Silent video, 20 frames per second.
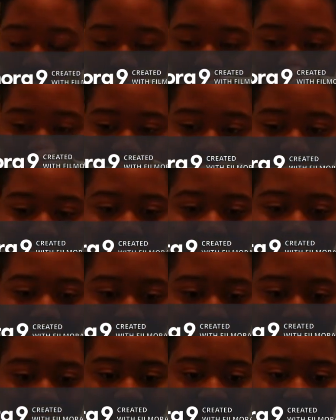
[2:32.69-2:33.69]
And
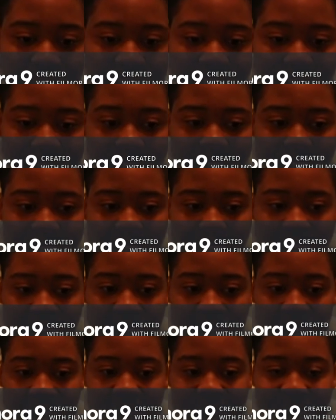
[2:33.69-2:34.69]
then
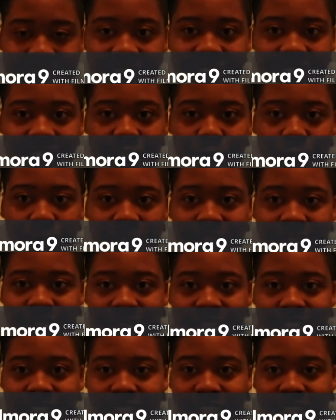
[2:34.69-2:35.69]
I think that'll be it
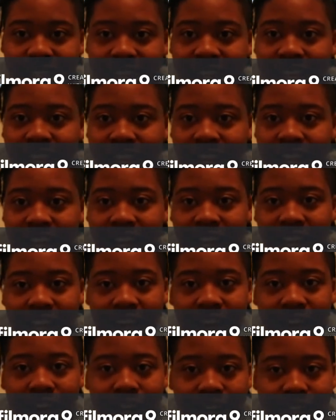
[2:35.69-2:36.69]
for today.
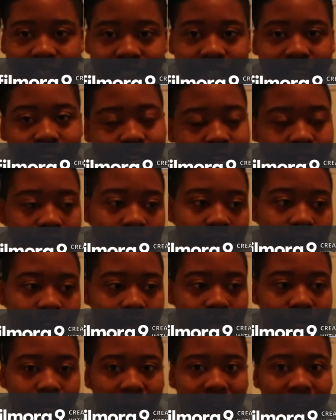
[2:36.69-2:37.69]
Well, I still have to like
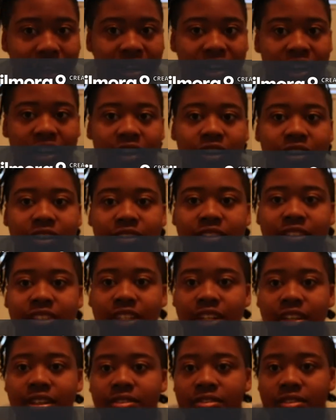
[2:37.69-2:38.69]
make dinner and
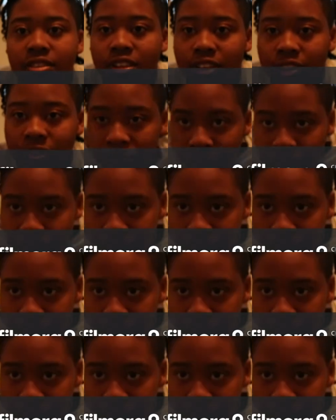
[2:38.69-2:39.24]
stuff, you know.